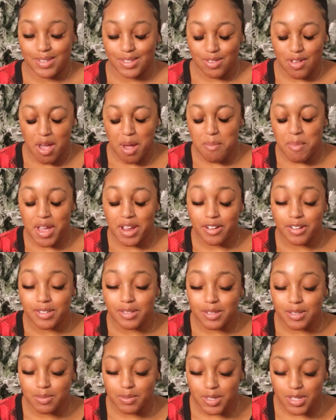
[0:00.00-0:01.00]
So I have my
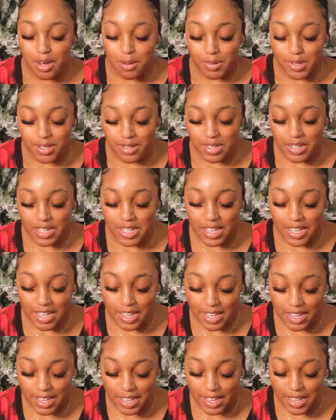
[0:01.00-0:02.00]
Christmas pajamas on
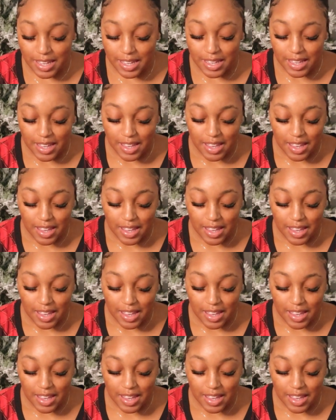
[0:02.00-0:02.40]
again,